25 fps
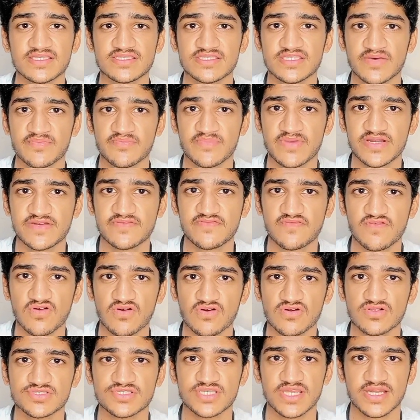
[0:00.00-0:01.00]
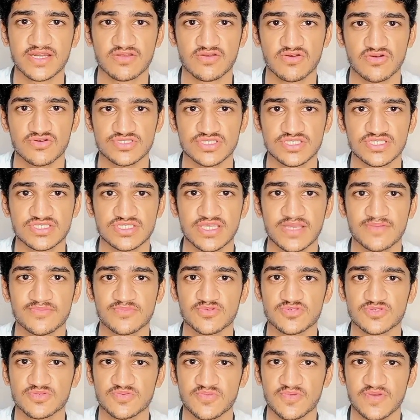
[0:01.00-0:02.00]
The mud falls and causes them
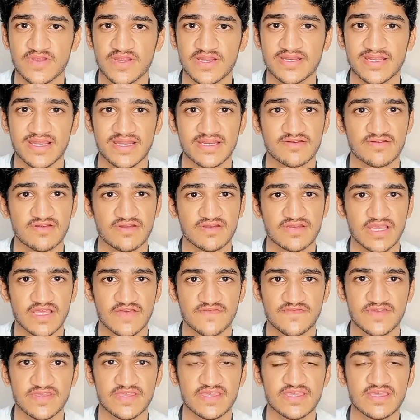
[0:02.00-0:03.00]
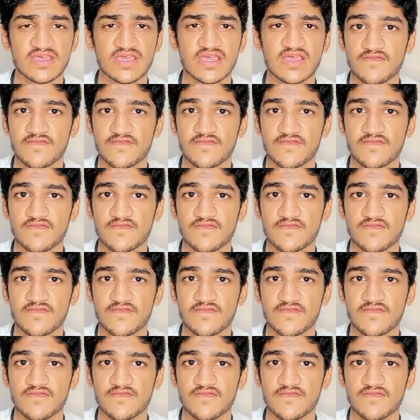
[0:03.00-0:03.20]
to spread and run away